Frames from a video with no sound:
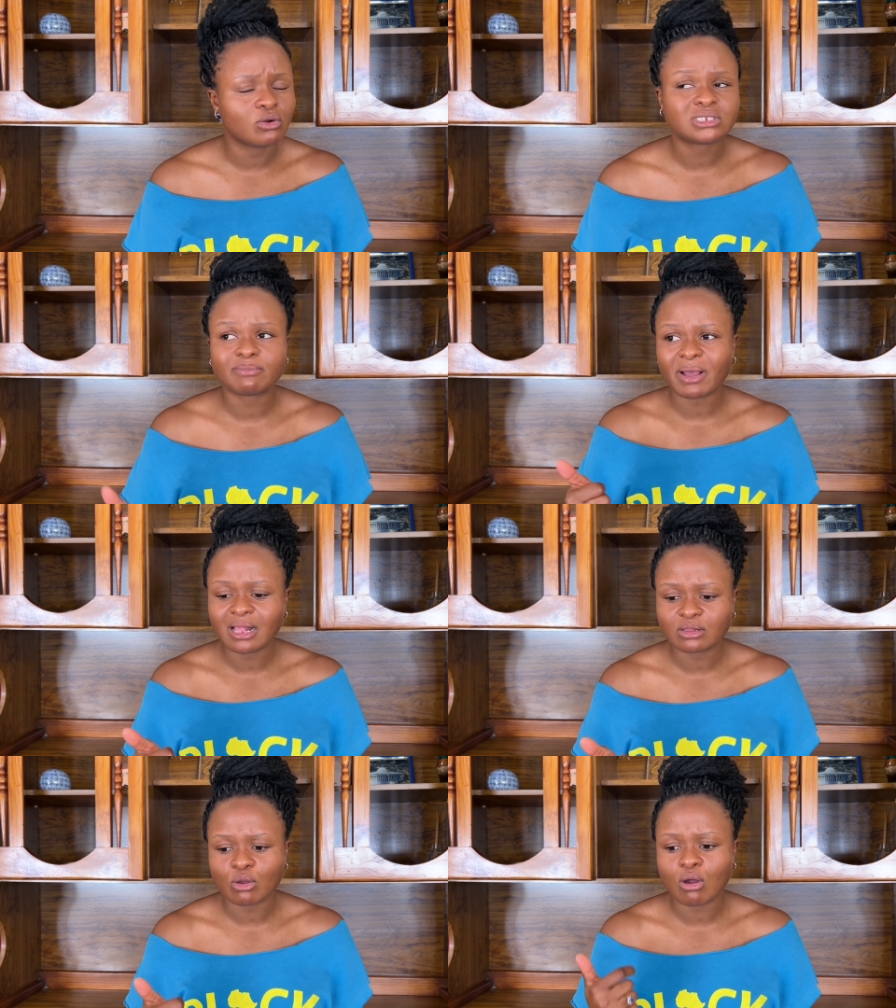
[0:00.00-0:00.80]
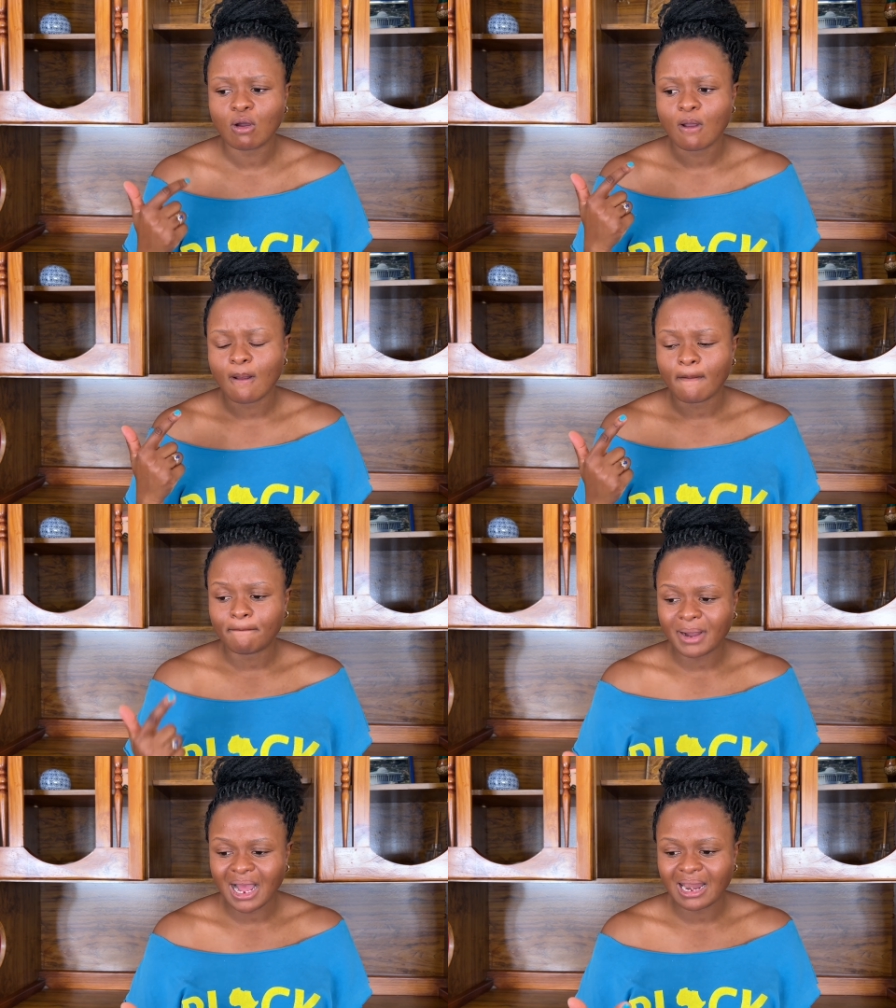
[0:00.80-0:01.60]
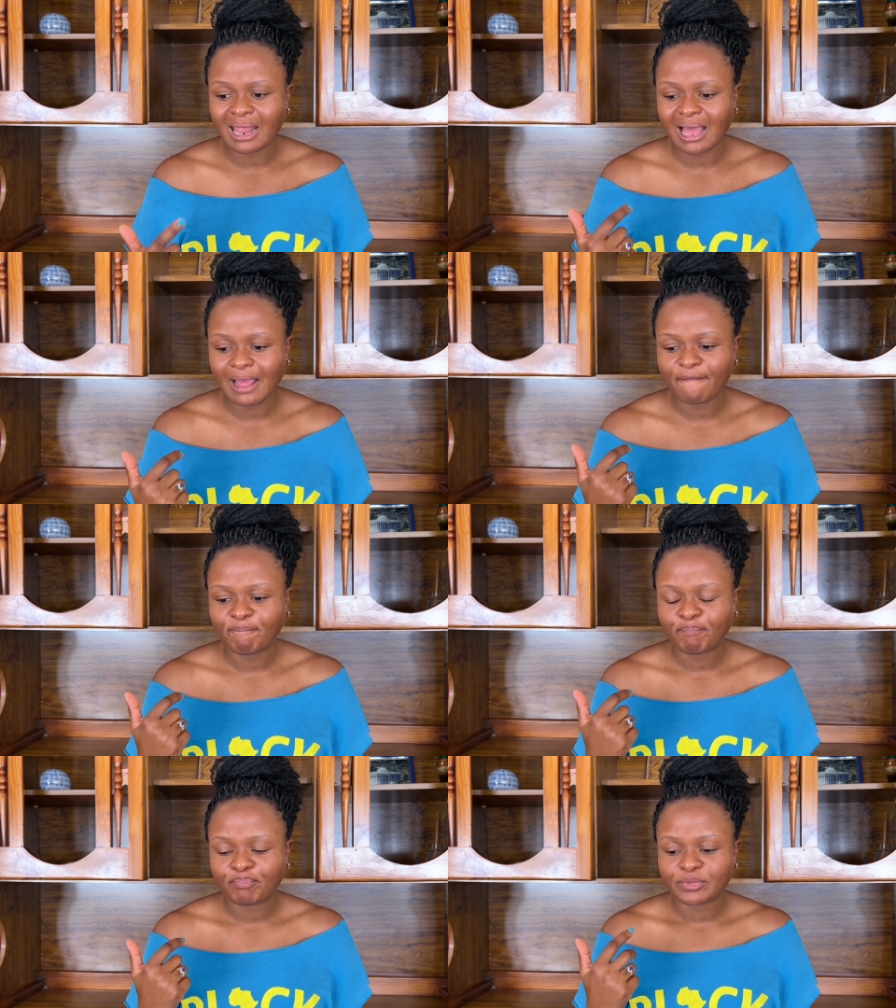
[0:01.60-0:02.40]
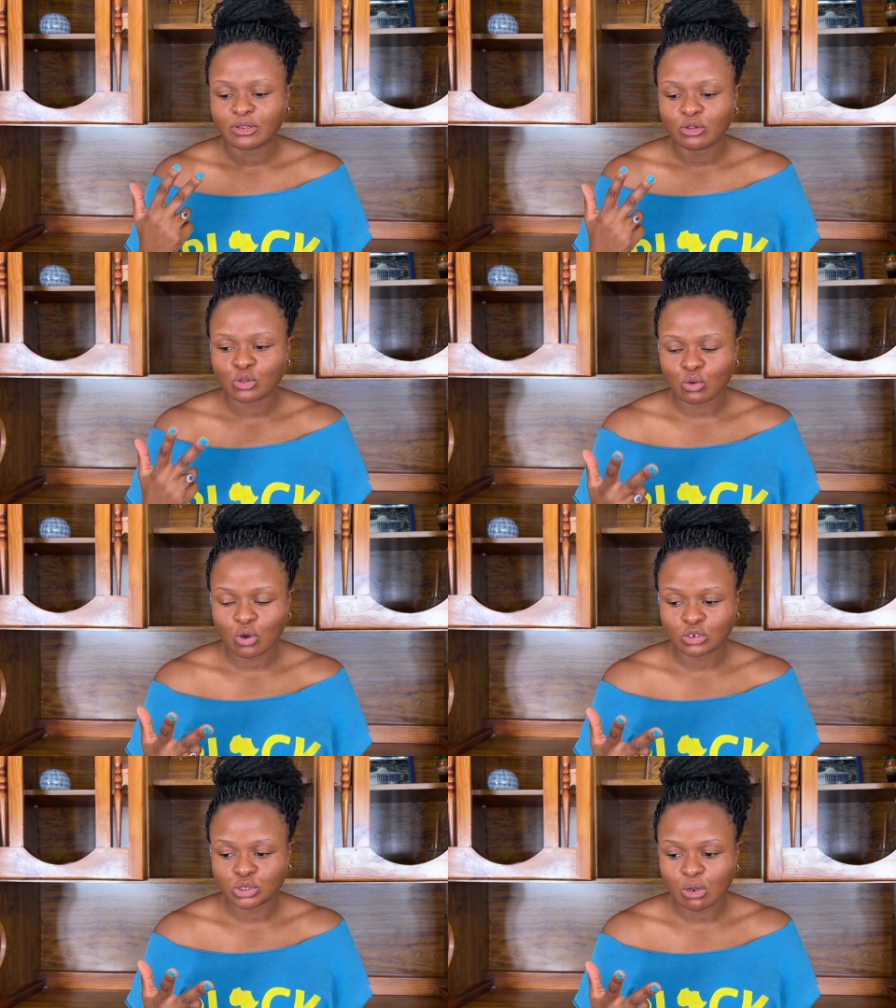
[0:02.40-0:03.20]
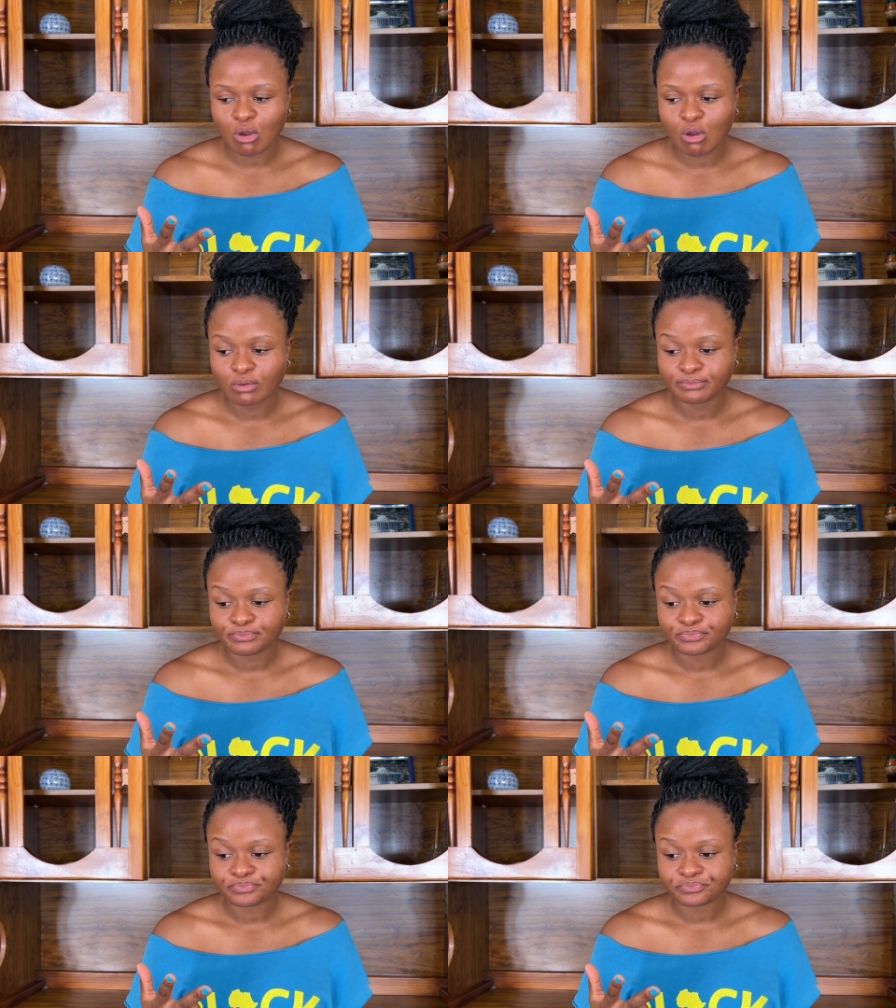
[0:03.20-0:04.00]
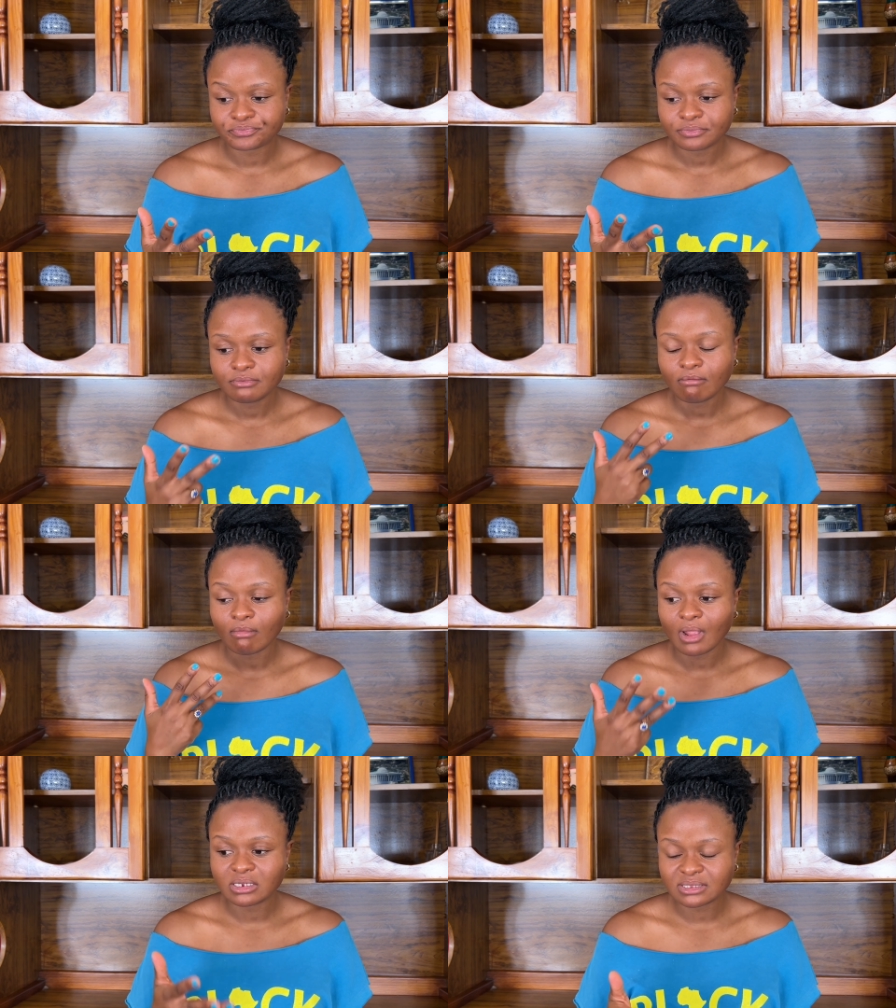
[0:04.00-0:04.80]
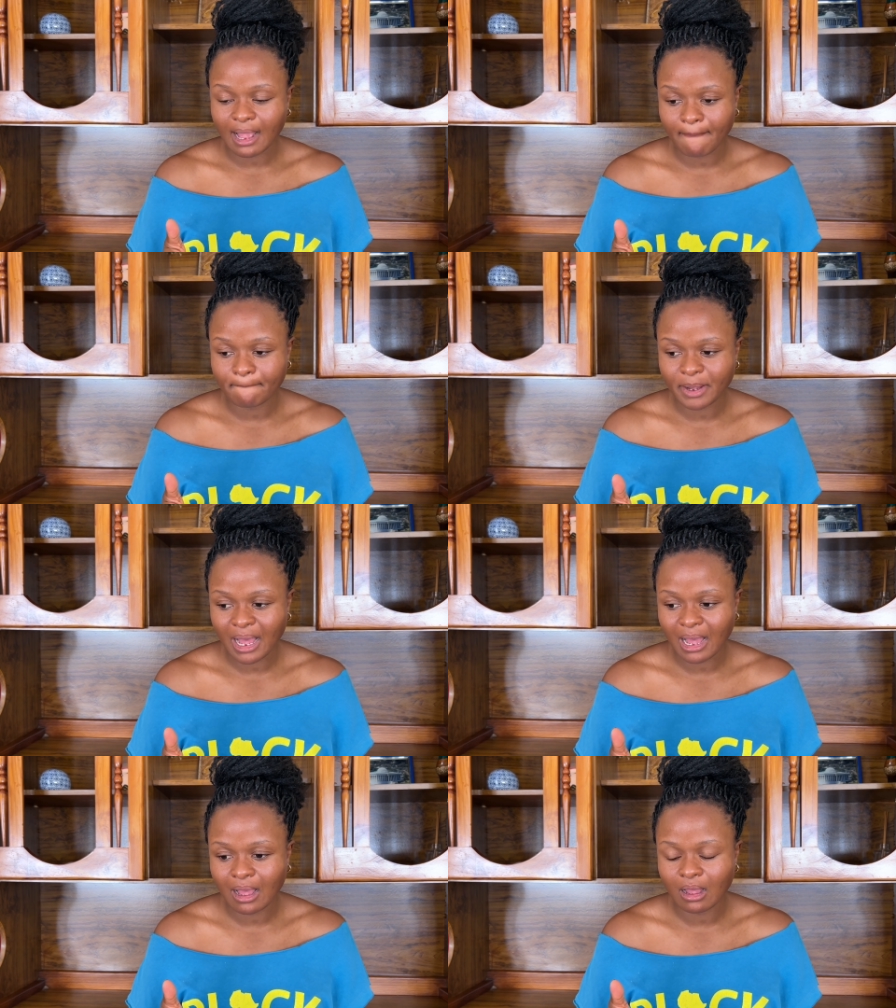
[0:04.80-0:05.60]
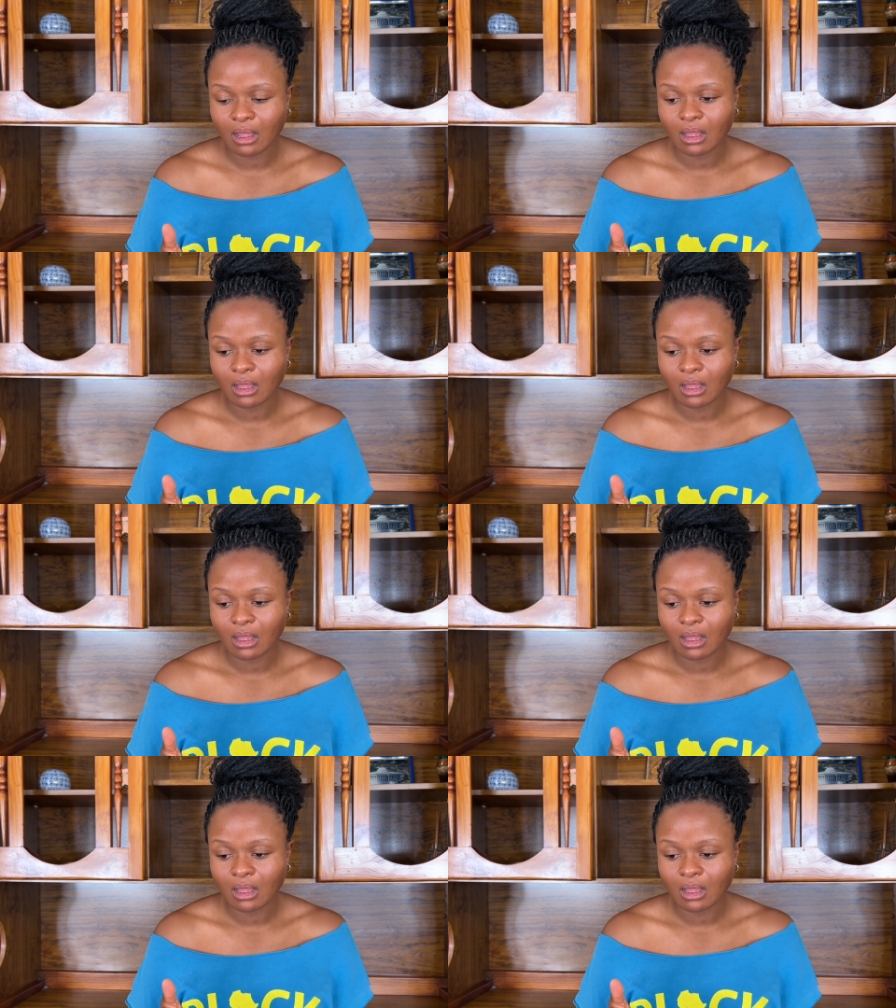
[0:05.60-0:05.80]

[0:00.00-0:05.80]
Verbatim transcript: Spatlo, mala, klocho, stampa.